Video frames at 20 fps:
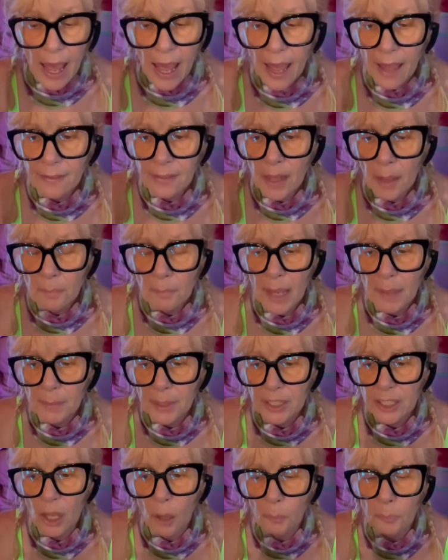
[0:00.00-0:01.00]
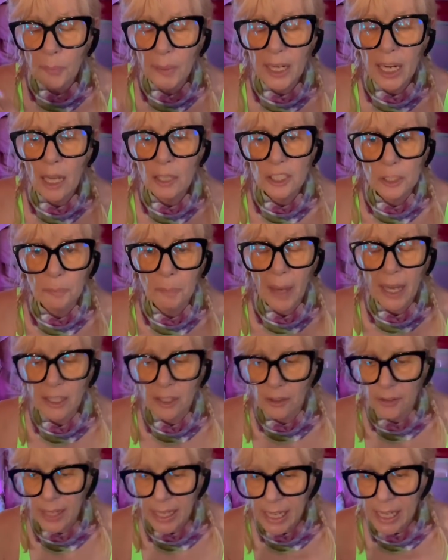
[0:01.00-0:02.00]
And then maybe they'll bring a
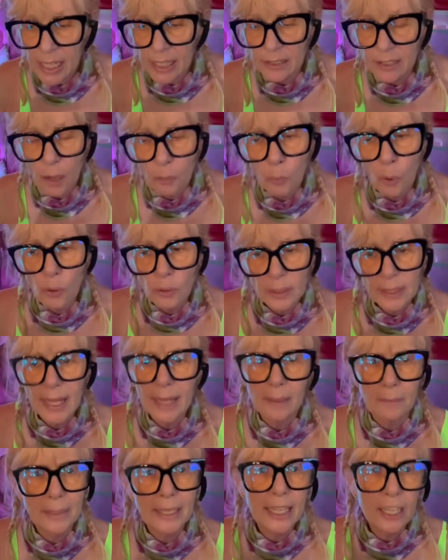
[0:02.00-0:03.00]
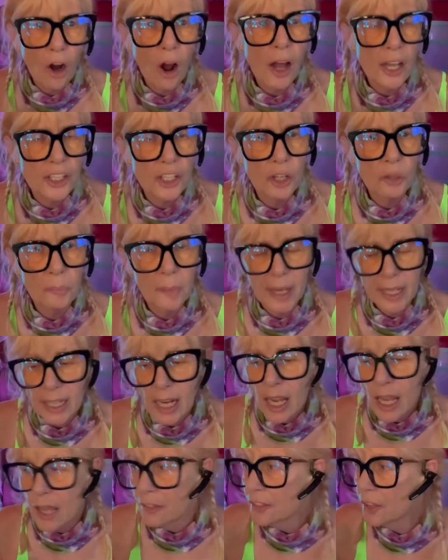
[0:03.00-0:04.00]
spider in that won't let them get on you, but
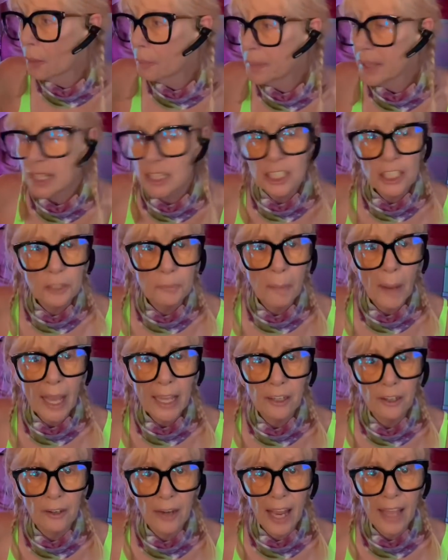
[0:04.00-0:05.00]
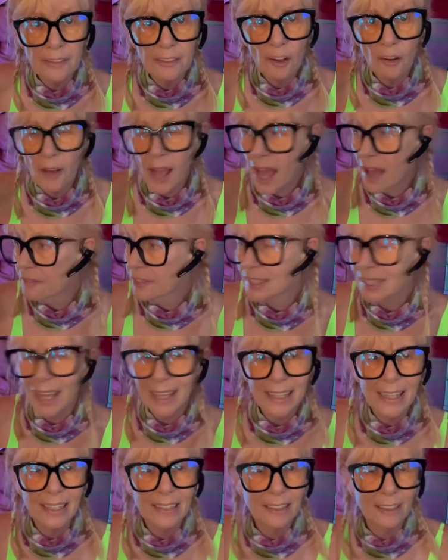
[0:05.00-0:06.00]
there'll be a spider and they'll have it
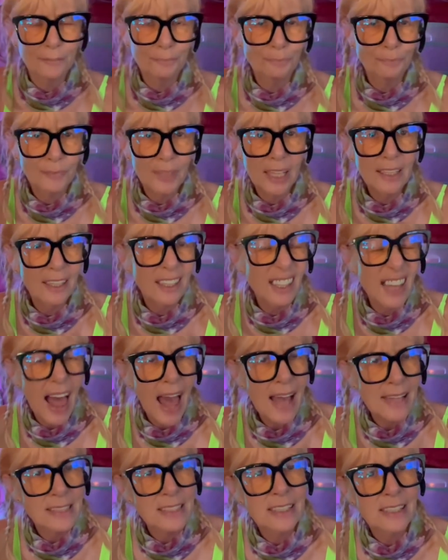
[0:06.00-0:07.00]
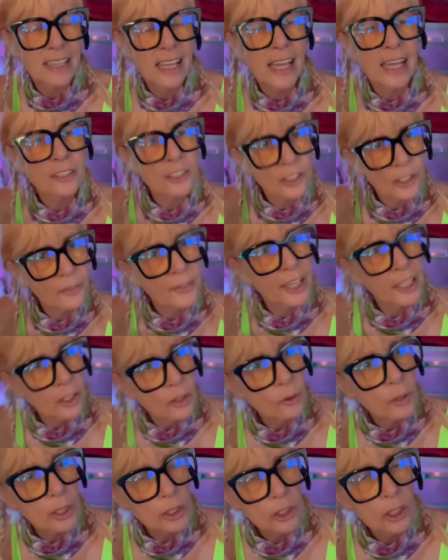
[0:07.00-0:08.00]
like in a, in a glass thing so that
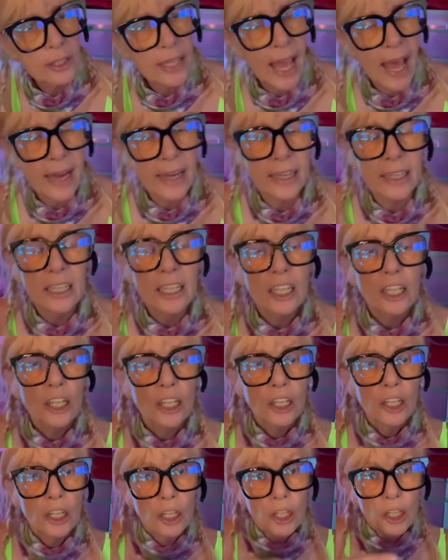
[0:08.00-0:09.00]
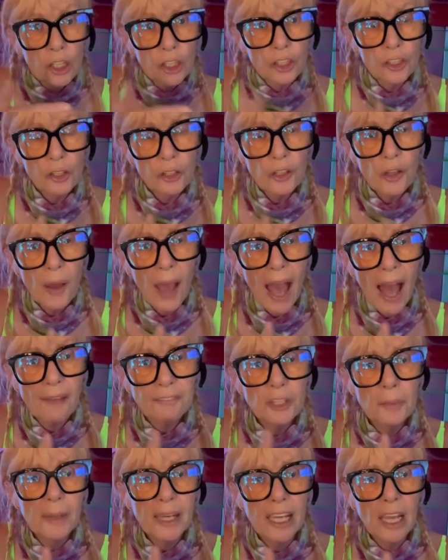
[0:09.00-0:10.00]
you can look at it. So you have
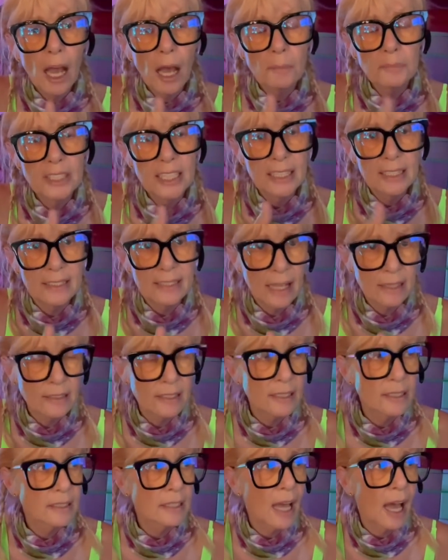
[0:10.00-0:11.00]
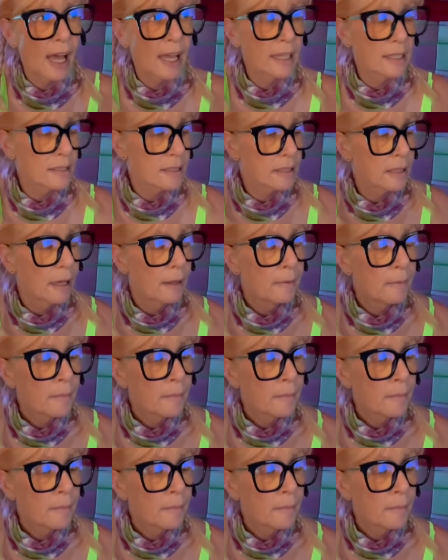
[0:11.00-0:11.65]
to become desensitized.